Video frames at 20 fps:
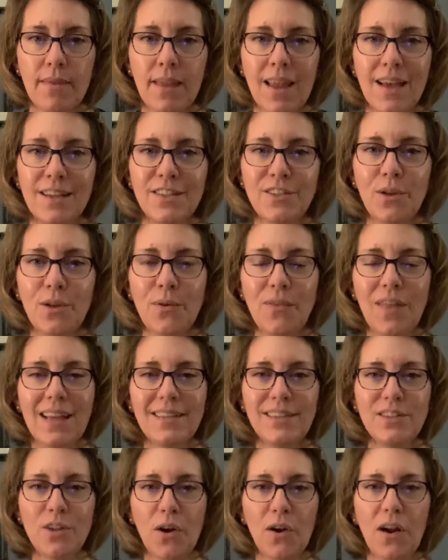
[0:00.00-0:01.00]
So
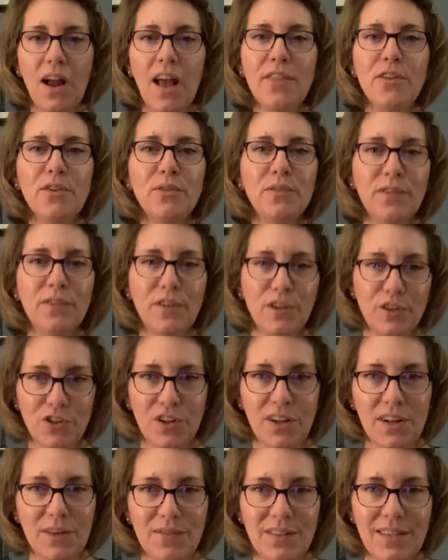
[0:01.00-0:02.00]
that's our other
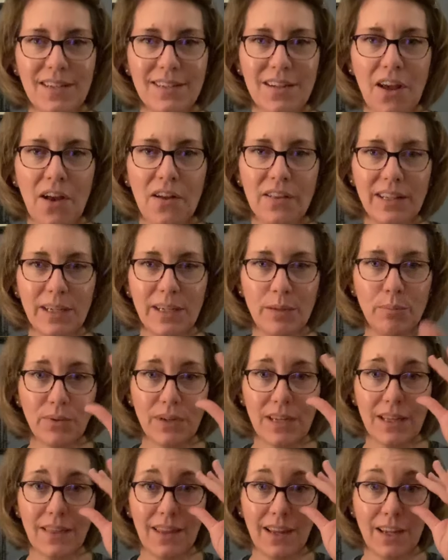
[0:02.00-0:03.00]
version of Sitali
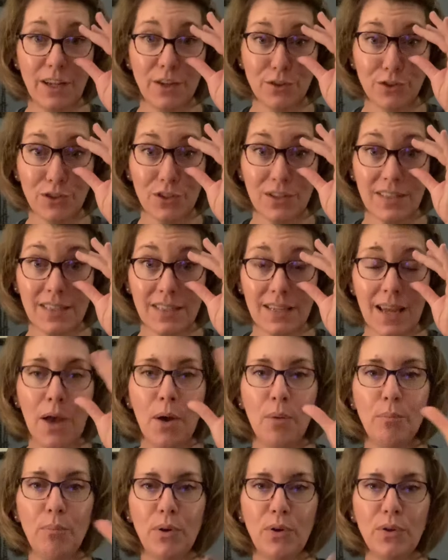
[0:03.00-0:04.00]
breathing. You're just
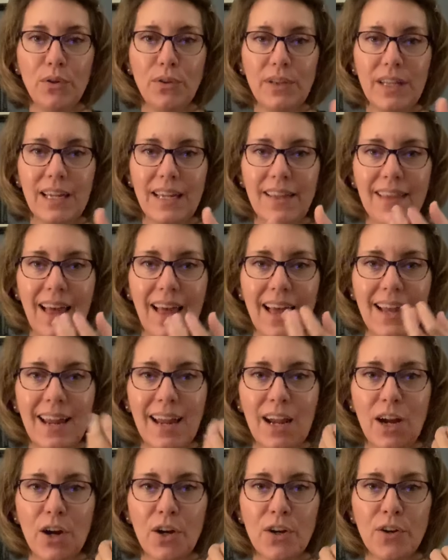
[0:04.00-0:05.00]
pulling that
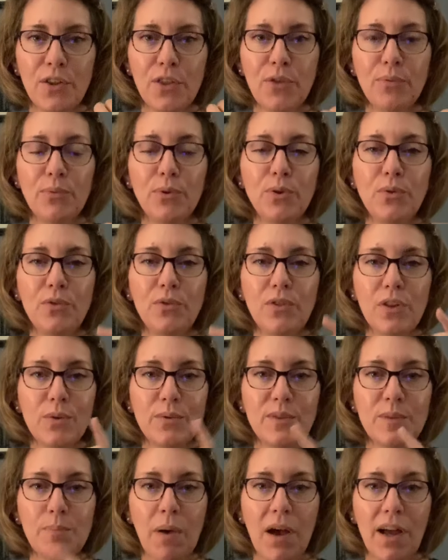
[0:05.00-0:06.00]
air through
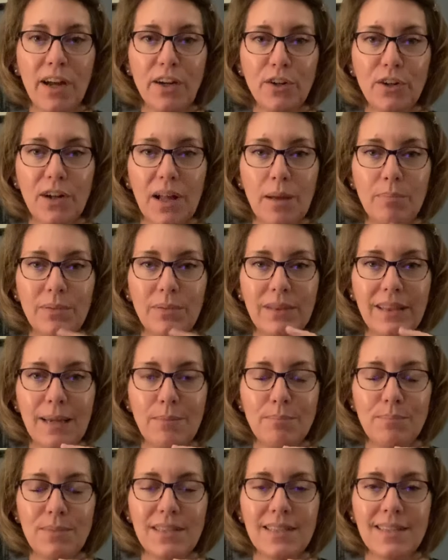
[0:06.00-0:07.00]
those puckered up
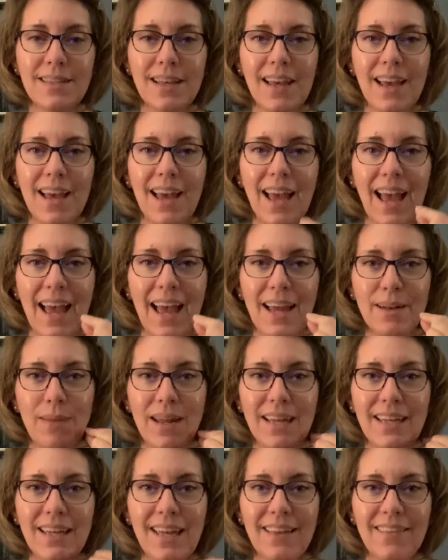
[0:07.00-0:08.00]
lips and
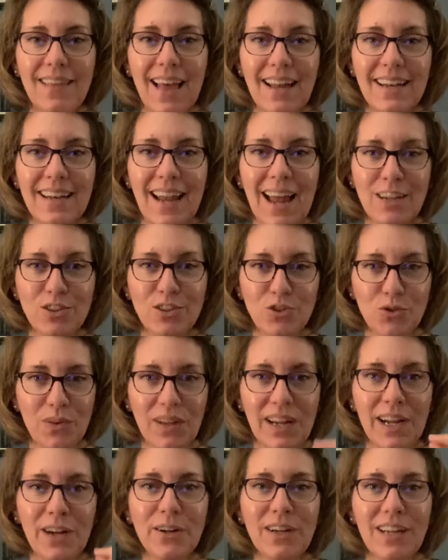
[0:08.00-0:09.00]
making that natural
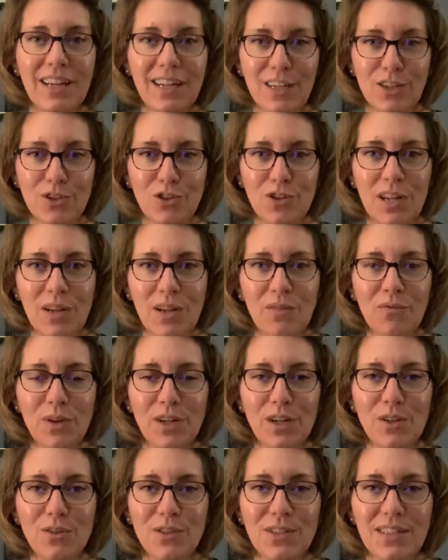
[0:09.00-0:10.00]
air conditioning for
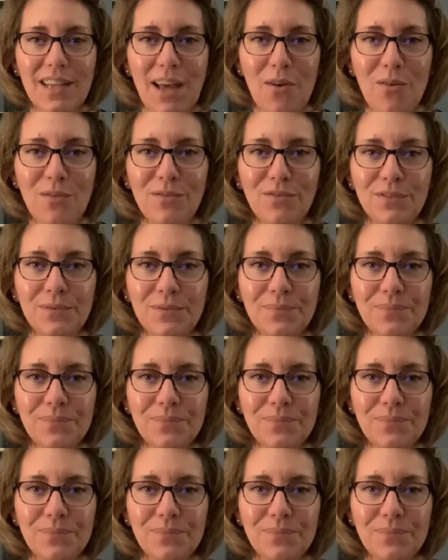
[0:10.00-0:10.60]
yourself.